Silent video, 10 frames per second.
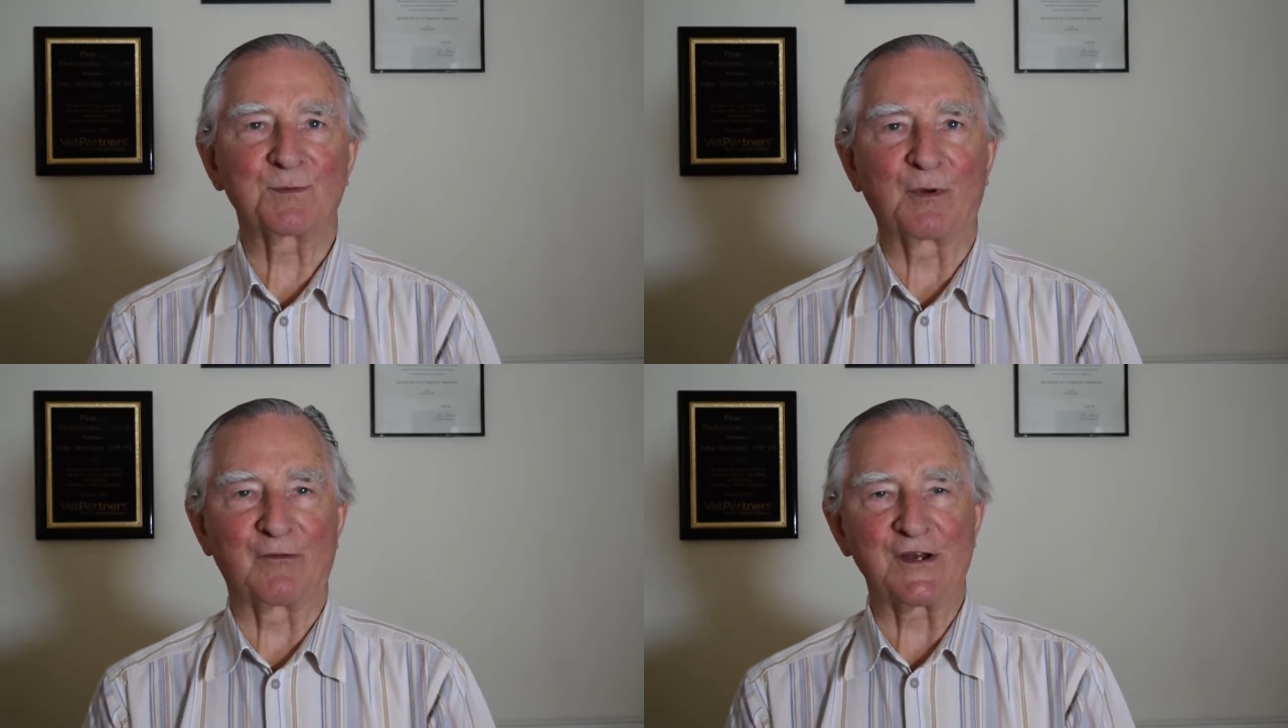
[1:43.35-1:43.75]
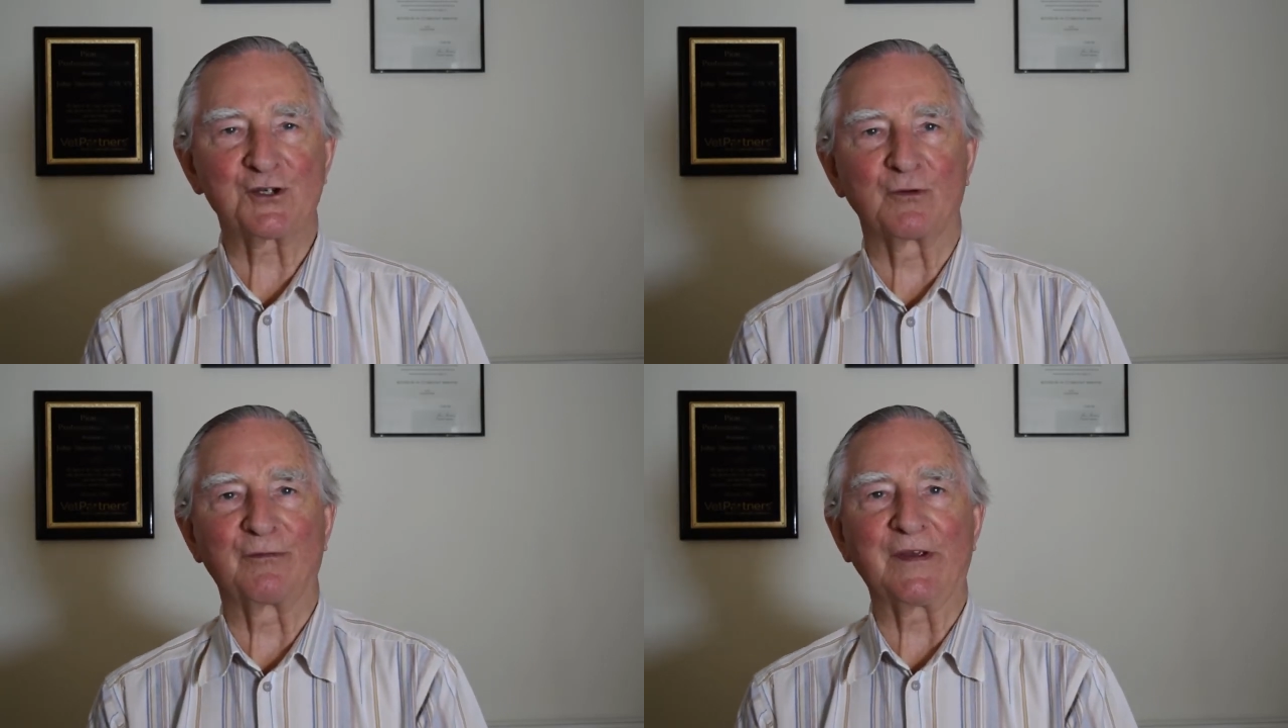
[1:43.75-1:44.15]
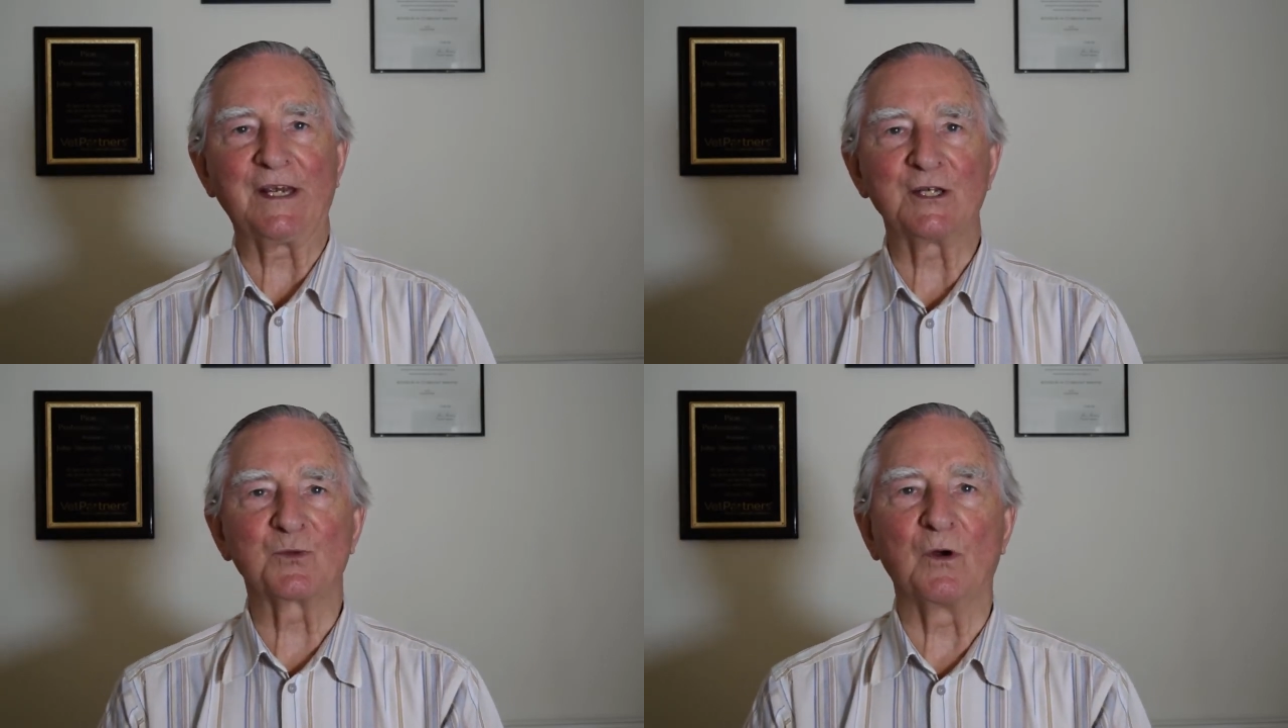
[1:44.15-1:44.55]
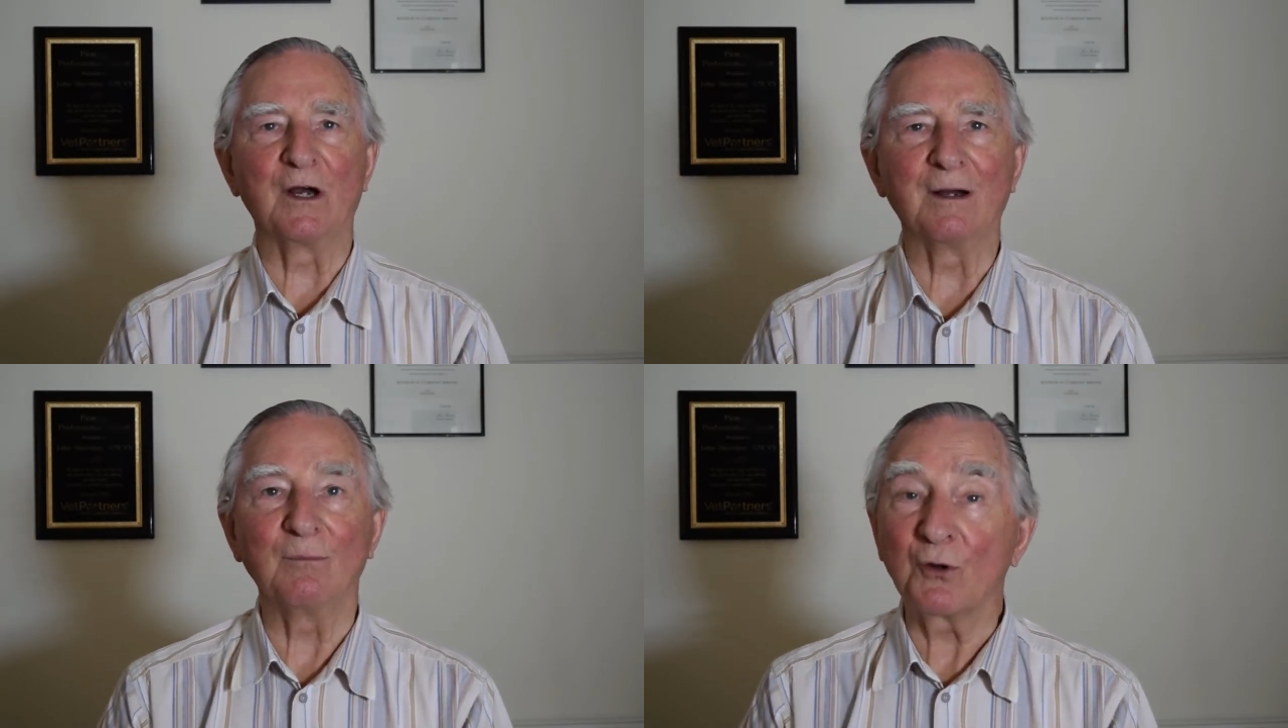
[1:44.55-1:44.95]
Professional fees
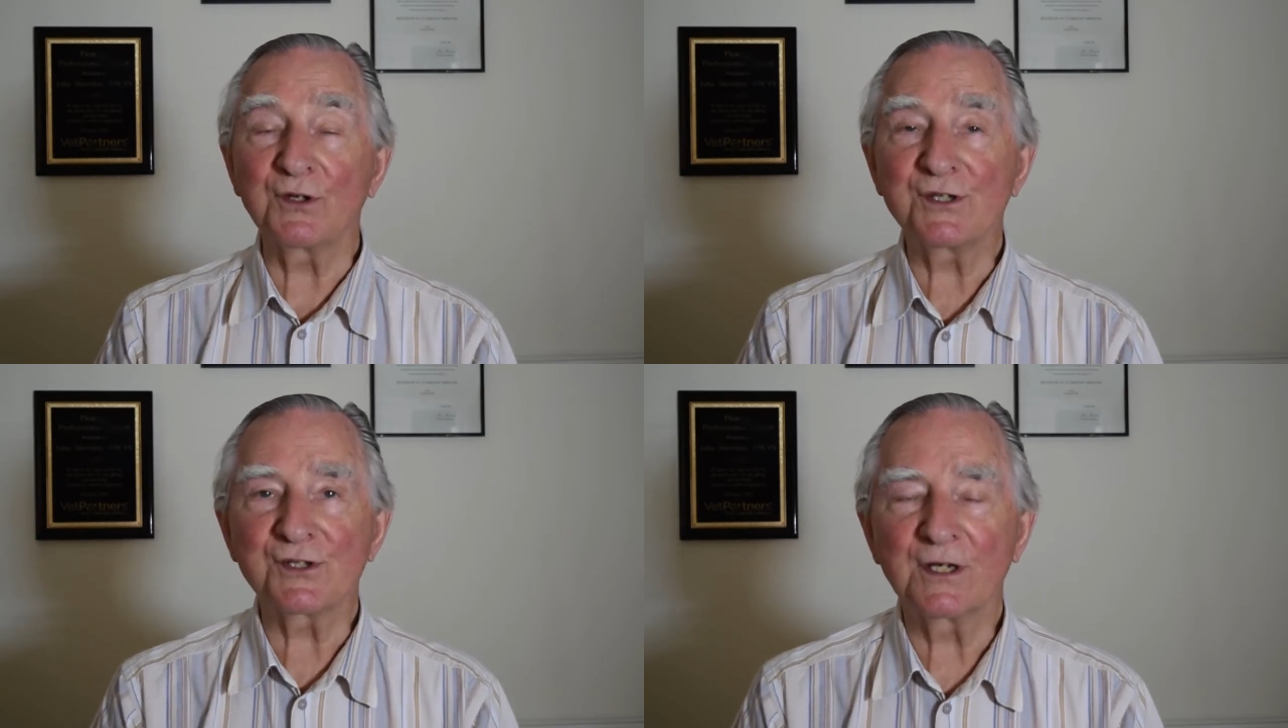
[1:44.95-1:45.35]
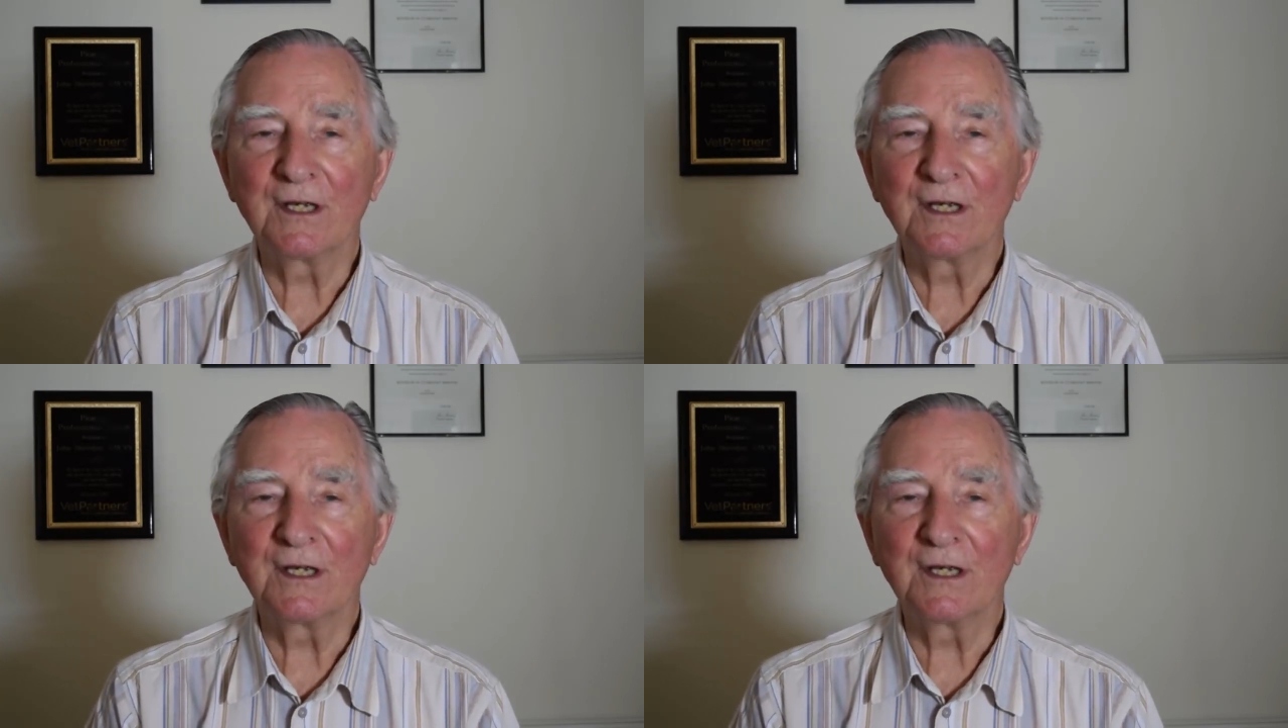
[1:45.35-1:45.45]
were modest,